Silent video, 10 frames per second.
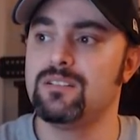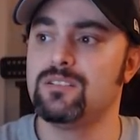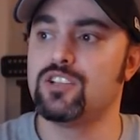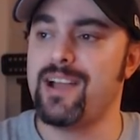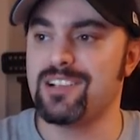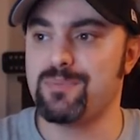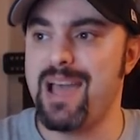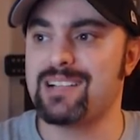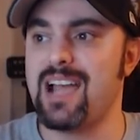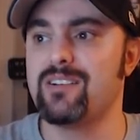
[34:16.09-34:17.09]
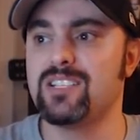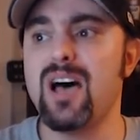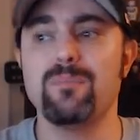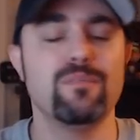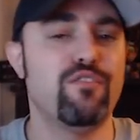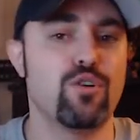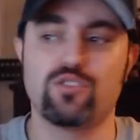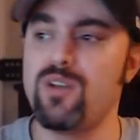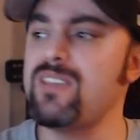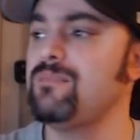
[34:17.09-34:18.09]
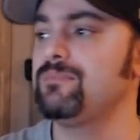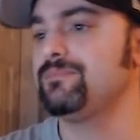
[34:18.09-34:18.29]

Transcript: So now SmackDown is up 4 3.